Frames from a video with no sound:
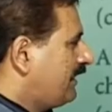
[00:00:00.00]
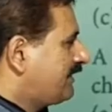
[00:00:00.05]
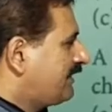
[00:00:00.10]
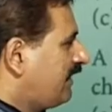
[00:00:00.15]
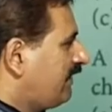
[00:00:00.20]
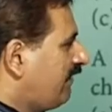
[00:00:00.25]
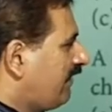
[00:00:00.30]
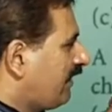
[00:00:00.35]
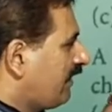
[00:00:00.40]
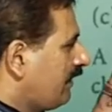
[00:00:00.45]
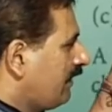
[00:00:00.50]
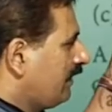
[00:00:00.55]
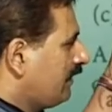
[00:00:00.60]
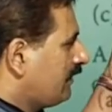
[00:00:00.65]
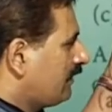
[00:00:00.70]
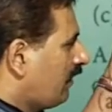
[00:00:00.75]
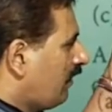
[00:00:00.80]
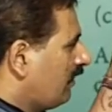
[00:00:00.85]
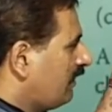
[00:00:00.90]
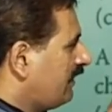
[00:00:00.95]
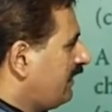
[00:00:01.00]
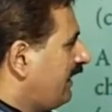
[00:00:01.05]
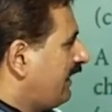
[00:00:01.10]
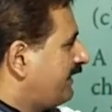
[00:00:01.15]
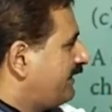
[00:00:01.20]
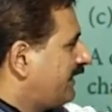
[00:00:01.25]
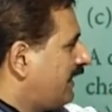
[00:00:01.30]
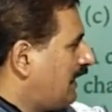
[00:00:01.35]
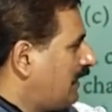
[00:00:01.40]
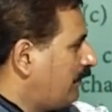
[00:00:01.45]
given not the
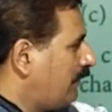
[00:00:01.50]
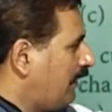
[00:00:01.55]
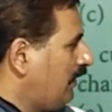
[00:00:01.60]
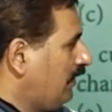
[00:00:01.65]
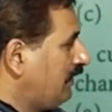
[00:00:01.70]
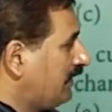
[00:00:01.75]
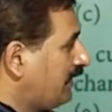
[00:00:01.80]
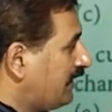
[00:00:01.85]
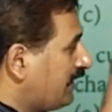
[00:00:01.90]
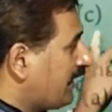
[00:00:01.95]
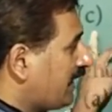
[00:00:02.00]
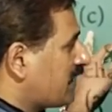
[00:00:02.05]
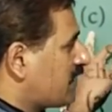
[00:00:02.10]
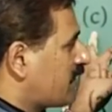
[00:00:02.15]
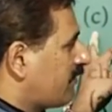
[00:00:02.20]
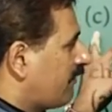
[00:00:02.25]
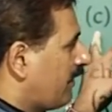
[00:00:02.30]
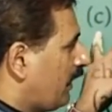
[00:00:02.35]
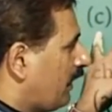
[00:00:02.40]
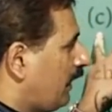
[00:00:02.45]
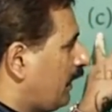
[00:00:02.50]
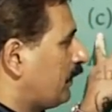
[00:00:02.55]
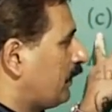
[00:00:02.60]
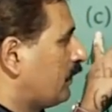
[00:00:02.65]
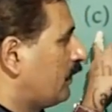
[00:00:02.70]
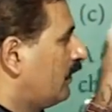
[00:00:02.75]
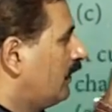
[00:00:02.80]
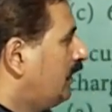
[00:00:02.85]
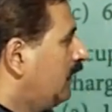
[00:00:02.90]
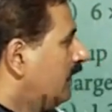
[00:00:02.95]
exact value, nearest value.
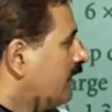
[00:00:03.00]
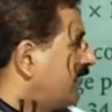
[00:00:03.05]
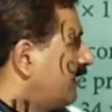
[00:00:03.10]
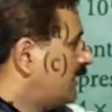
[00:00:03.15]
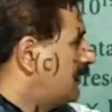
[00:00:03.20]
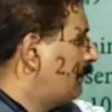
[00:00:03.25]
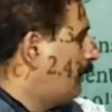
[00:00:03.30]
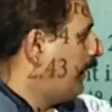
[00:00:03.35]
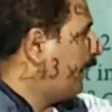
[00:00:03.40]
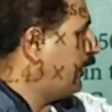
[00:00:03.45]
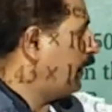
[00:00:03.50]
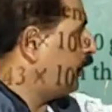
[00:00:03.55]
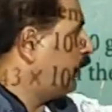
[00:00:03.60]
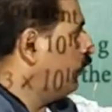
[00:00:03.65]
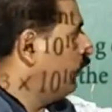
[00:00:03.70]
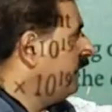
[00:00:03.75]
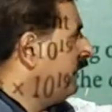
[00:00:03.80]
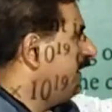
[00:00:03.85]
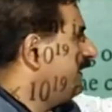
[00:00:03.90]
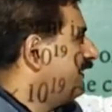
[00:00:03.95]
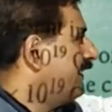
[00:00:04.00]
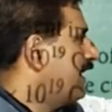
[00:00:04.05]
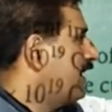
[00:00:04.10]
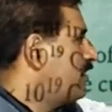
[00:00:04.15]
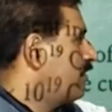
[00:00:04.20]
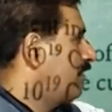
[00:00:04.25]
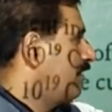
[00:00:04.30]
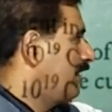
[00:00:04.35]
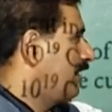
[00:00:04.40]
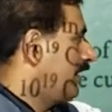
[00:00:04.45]
6.2 it is
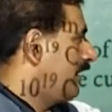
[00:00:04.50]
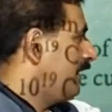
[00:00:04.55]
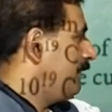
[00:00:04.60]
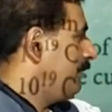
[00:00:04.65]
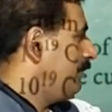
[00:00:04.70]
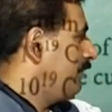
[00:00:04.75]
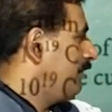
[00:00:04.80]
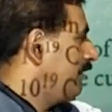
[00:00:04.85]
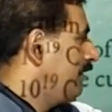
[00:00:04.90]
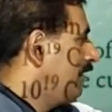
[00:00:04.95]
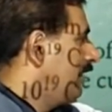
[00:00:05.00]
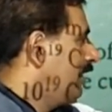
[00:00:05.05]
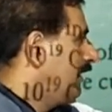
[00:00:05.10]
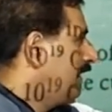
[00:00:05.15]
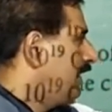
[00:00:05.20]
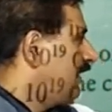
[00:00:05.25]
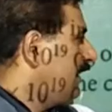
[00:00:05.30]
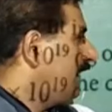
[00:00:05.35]
actually. He